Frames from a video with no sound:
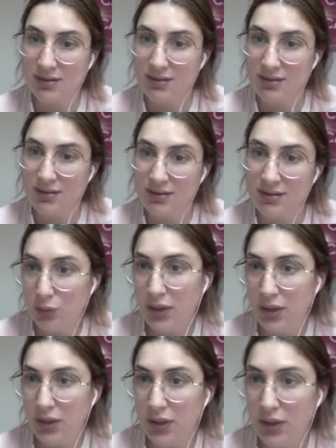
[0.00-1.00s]
Slowly?
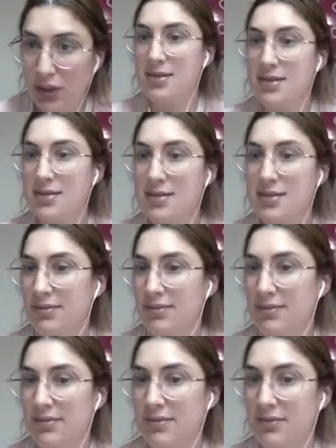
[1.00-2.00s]
Yes.
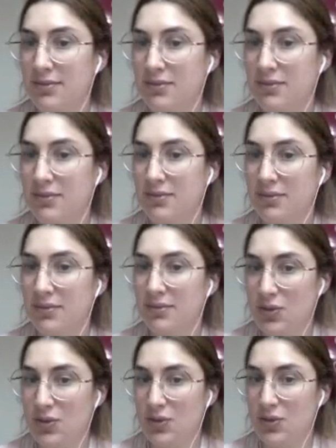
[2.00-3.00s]

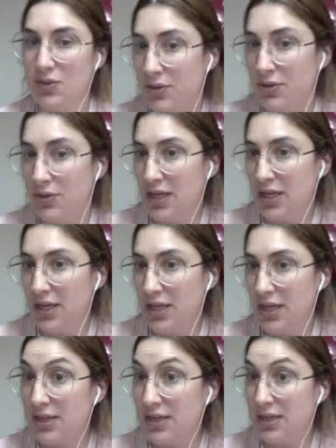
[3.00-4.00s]
So it
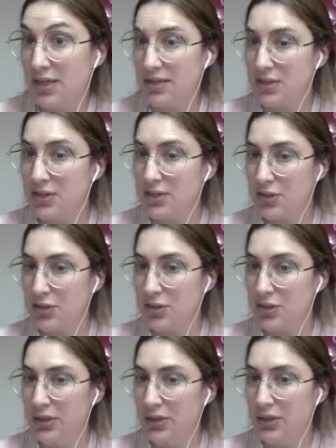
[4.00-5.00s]
decreased
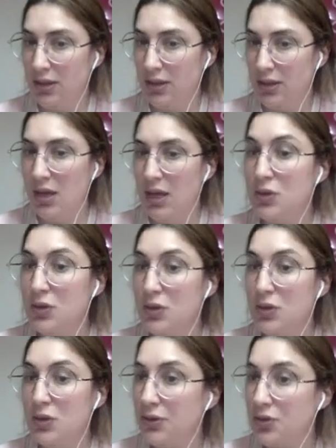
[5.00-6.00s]
slowly to
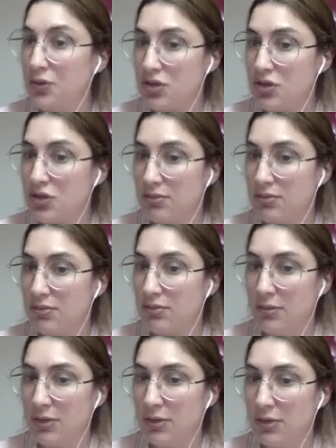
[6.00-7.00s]
reach
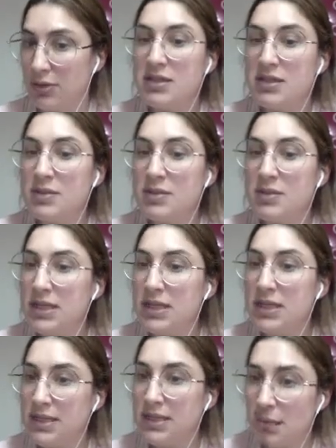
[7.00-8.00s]
approximately
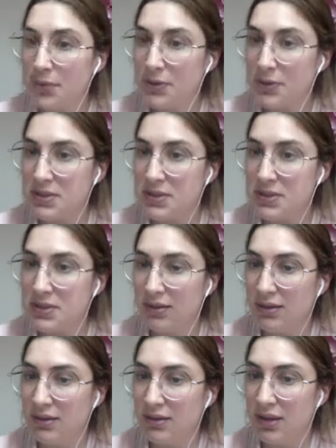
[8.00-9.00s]
0%
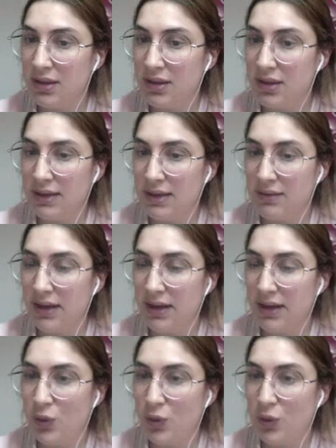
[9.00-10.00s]
at time
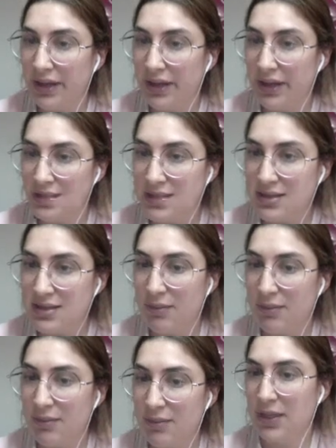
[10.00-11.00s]
180
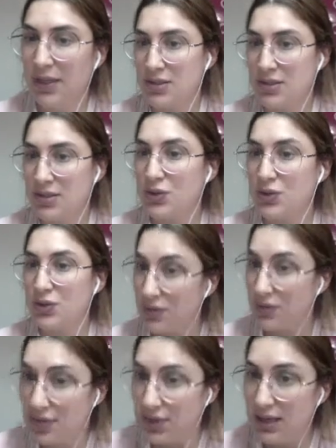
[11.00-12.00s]
minutes, which is
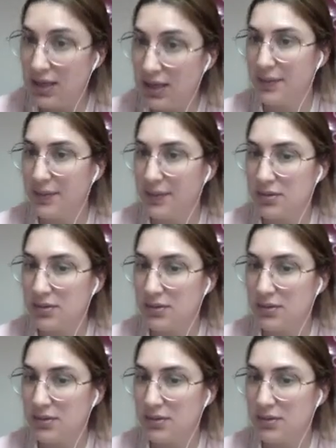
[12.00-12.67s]
3 hours.